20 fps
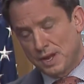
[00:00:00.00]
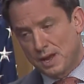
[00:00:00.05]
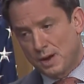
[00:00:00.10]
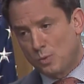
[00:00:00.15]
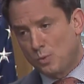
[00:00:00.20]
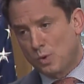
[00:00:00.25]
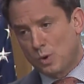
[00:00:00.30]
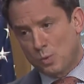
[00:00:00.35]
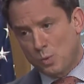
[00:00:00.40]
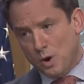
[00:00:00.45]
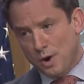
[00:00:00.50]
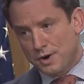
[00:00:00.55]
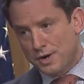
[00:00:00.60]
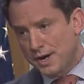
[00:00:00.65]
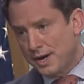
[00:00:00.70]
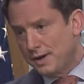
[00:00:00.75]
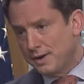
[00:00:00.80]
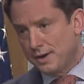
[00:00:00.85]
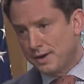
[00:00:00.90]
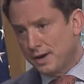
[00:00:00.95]
We're
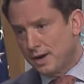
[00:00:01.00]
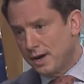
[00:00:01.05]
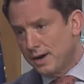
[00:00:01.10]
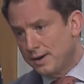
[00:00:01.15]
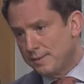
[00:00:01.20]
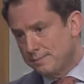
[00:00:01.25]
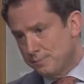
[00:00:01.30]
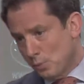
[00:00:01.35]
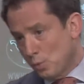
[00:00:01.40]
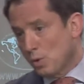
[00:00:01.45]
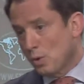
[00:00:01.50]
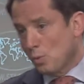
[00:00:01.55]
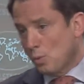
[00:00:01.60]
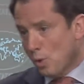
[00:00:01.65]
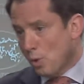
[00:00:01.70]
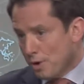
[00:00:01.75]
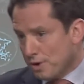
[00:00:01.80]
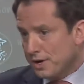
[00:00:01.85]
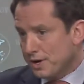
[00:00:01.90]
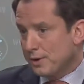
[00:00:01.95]
working
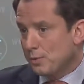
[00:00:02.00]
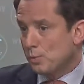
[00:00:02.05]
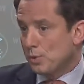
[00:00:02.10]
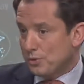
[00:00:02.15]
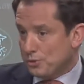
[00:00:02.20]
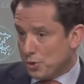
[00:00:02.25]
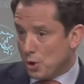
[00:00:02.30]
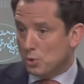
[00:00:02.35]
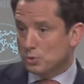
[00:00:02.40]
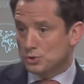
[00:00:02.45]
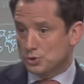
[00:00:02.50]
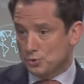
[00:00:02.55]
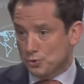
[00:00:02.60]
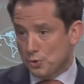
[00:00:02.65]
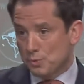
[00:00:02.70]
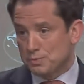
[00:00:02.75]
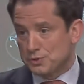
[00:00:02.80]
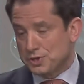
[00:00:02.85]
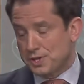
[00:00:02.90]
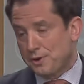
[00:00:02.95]
with those
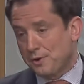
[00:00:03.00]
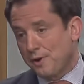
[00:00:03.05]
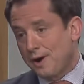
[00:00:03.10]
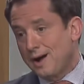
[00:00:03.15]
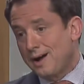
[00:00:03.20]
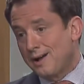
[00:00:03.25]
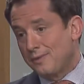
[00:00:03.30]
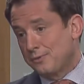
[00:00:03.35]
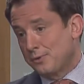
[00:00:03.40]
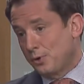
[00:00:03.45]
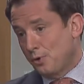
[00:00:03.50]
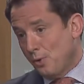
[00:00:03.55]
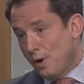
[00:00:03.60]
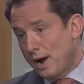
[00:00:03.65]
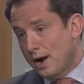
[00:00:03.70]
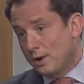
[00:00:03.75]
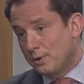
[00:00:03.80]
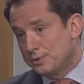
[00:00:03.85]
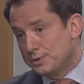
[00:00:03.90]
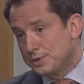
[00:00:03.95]
groups that are on the
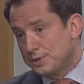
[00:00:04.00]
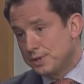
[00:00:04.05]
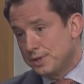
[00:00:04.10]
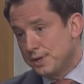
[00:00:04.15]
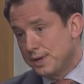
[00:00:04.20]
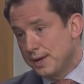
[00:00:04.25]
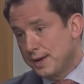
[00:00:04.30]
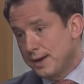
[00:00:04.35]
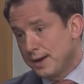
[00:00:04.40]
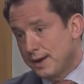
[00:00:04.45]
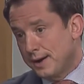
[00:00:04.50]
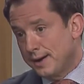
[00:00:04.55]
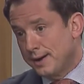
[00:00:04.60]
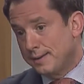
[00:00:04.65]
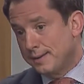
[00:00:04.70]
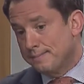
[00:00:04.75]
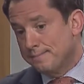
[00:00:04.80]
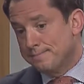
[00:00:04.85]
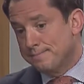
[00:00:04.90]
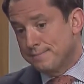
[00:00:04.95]
ground
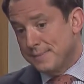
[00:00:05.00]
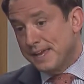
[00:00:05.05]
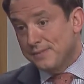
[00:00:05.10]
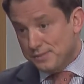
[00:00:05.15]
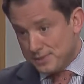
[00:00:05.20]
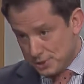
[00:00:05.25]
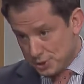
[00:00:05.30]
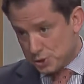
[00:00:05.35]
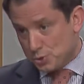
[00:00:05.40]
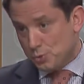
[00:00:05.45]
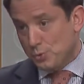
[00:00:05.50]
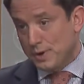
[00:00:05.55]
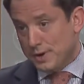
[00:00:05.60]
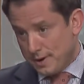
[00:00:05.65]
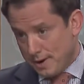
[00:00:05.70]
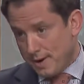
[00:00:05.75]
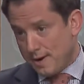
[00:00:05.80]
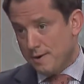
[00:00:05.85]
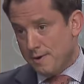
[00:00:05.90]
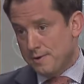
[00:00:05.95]
in this
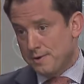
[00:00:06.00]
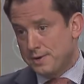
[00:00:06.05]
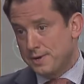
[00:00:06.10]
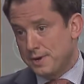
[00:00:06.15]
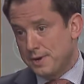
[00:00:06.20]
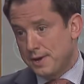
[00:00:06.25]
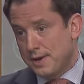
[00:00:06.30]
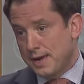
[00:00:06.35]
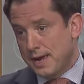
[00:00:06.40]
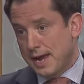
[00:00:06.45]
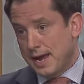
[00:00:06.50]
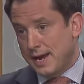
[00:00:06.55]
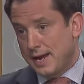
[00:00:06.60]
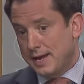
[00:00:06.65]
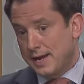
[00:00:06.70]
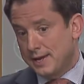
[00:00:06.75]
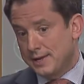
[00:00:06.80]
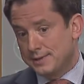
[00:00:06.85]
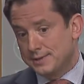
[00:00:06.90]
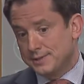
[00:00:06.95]
regard,
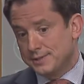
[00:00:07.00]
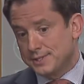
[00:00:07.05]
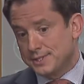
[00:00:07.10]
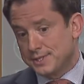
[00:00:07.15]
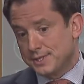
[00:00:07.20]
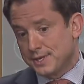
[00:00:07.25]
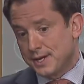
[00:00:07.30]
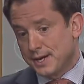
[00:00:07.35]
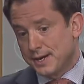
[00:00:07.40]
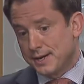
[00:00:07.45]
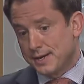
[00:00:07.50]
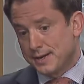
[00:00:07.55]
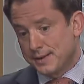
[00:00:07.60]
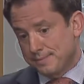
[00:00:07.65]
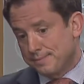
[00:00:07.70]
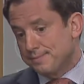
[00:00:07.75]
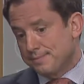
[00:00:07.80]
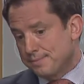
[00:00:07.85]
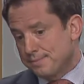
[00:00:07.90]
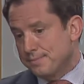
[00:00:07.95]
and
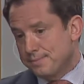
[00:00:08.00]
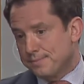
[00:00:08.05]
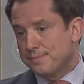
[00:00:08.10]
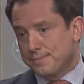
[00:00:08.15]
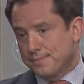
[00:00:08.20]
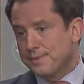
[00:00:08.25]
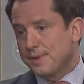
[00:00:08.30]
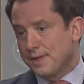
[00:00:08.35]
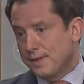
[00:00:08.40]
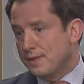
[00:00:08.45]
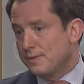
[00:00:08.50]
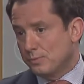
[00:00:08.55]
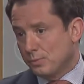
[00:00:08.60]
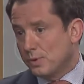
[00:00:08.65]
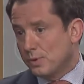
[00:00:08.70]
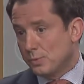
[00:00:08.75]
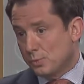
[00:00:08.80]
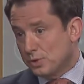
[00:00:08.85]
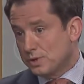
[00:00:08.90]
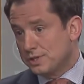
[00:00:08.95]

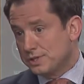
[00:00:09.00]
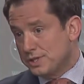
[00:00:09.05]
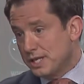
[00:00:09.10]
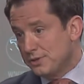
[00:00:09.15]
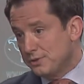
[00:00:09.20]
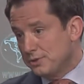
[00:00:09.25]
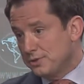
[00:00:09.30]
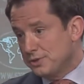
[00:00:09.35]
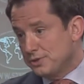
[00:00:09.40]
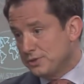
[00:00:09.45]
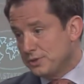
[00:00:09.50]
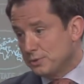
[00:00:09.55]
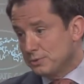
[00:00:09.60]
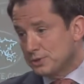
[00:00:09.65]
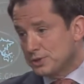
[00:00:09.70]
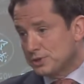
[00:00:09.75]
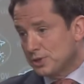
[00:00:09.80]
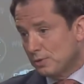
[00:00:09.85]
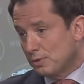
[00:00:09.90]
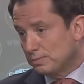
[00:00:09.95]
we will continue to do
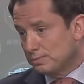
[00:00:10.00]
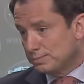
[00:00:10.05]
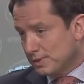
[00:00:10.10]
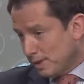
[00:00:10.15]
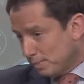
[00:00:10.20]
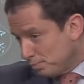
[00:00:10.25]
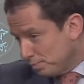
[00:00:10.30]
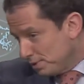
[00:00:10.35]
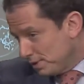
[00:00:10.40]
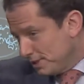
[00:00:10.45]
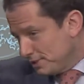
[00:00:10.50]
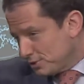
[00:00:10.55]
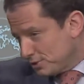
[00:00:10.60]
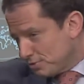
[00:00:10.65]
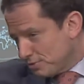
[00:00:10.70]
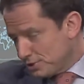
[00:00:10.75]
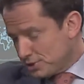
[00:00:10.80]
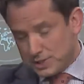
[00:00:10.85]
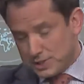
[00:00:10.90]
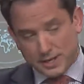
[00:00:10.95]
so. Please,
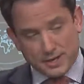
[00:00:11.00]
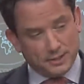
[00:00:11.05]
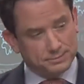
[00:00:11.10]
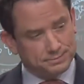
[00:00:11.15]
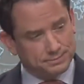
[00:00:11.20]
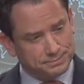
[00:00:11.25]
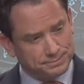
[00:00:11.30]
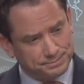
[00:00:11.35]
Christina.